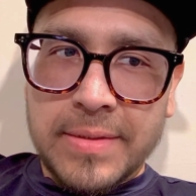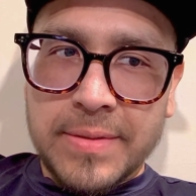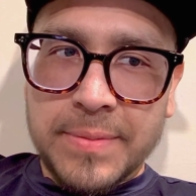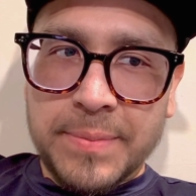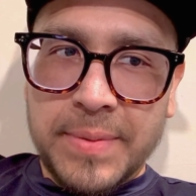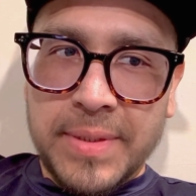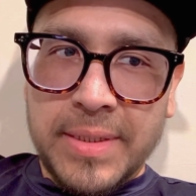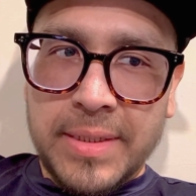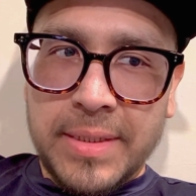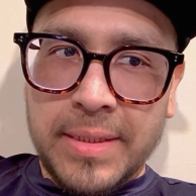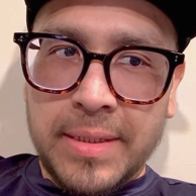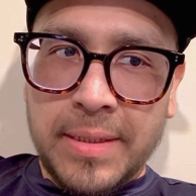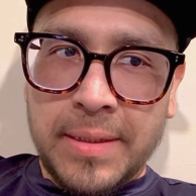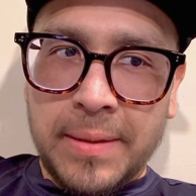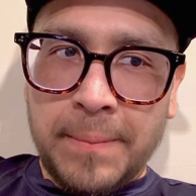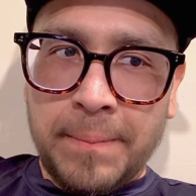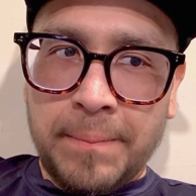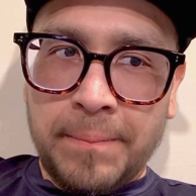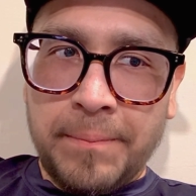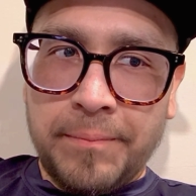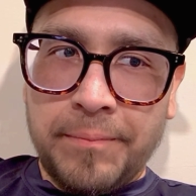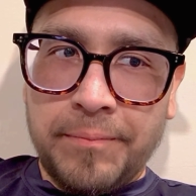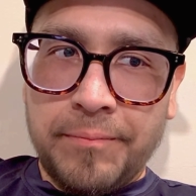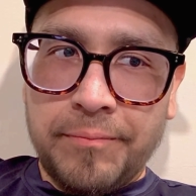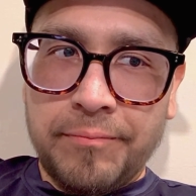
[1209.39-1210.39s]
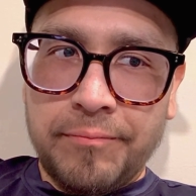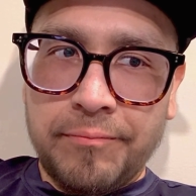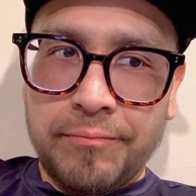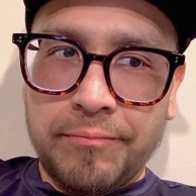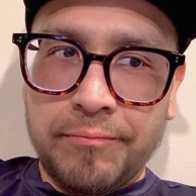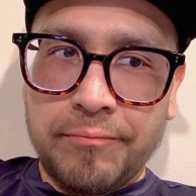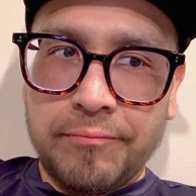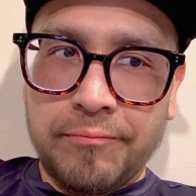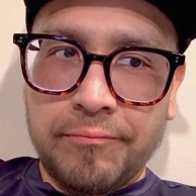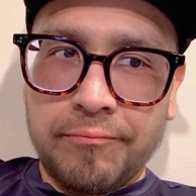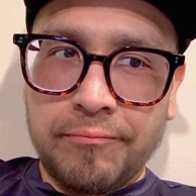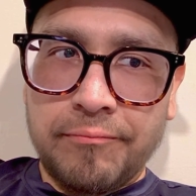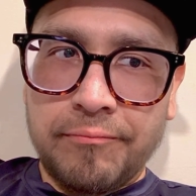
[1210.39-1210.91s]
been
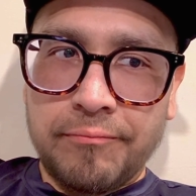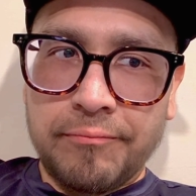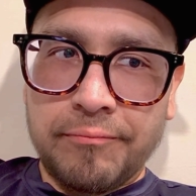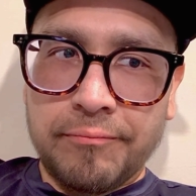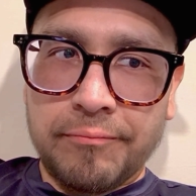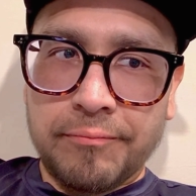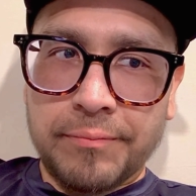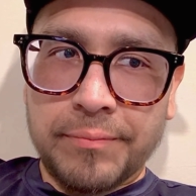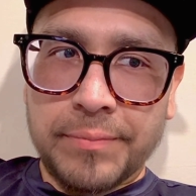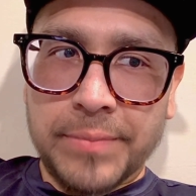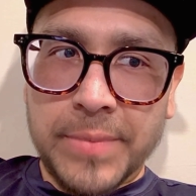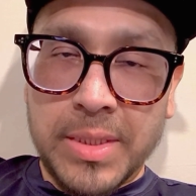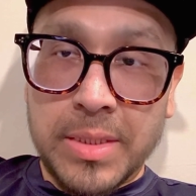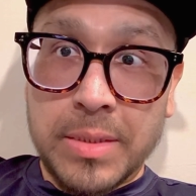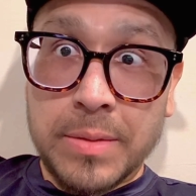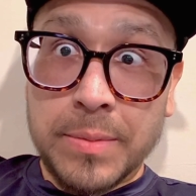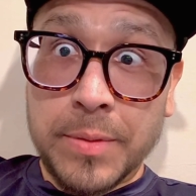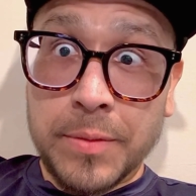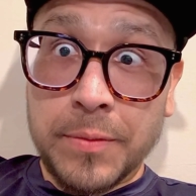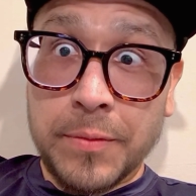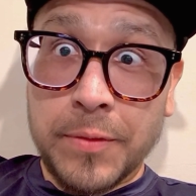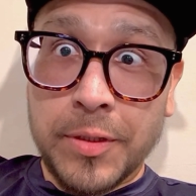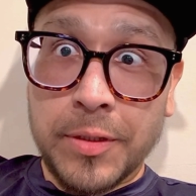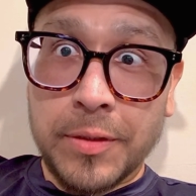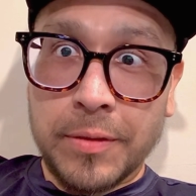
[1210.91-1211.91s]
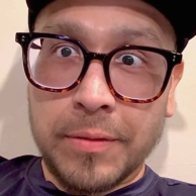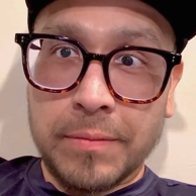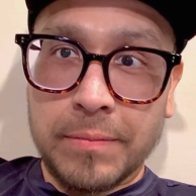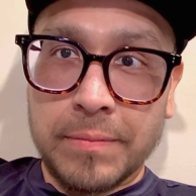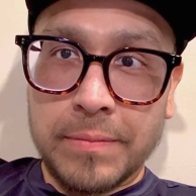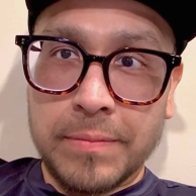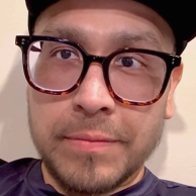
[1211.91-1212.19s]
real.